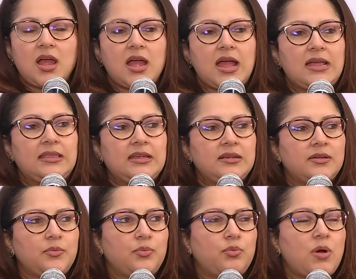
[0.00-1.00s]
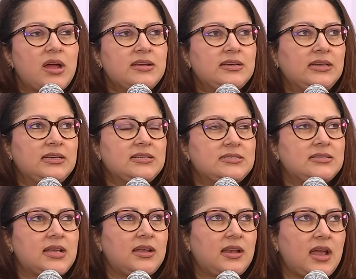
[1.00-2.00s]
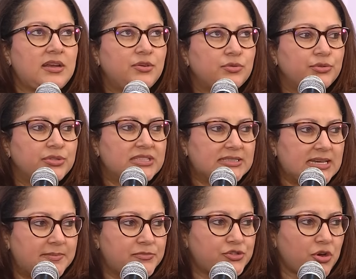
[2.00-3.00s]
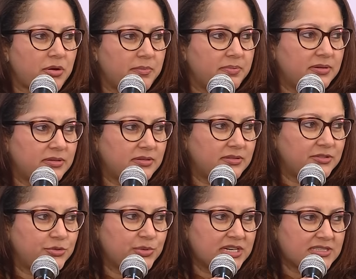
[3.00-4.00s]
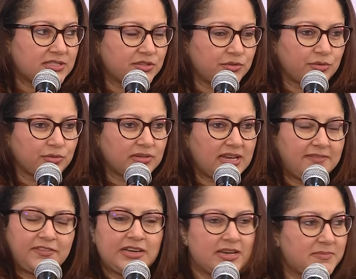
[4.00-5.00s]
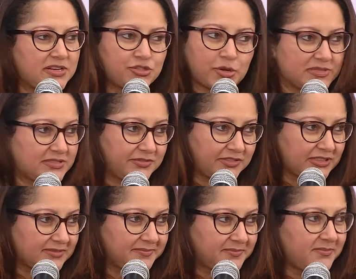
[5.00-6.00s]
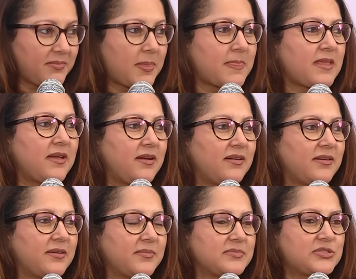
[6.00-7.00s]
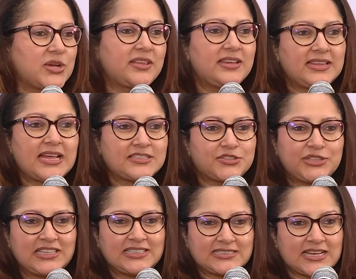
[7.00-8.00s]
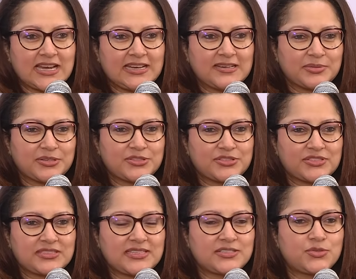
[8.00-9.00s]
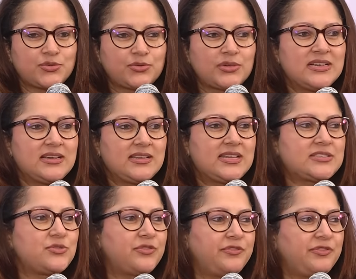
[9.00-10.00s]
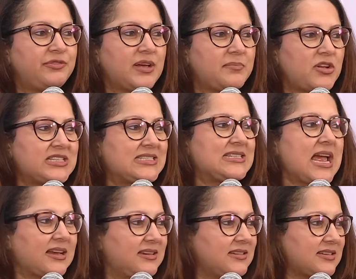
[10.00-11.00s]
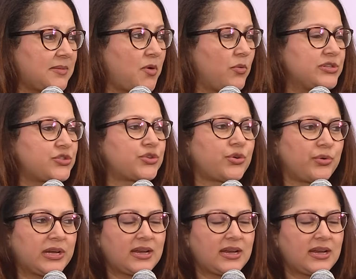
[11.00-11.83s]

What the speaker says: I think one is that I don't do the same job 2 days in a row. Every day my job's different. So I think that's really exciting because I'm not stagnant. I'm always growing.